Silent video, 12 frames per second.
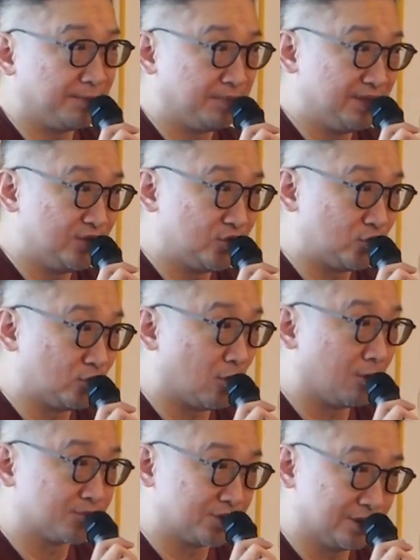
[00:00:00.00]
IPs to
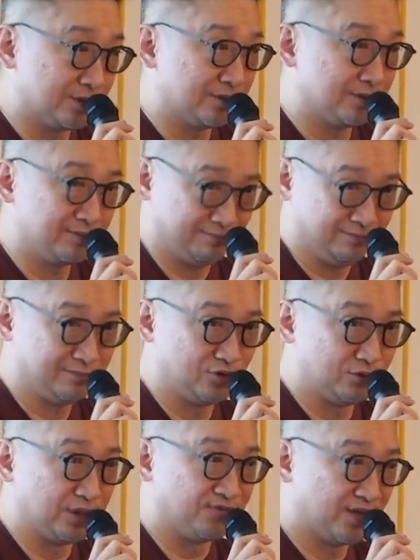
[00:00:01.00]
option
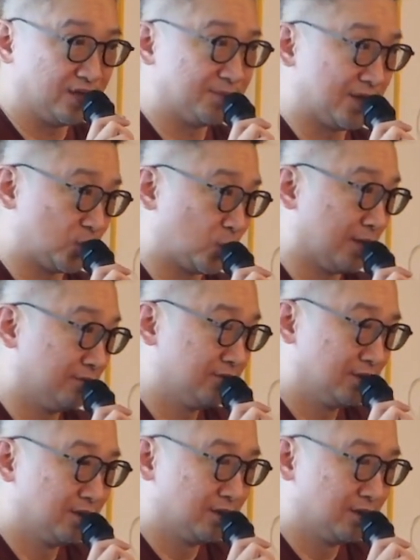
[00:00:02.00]
to develop as well.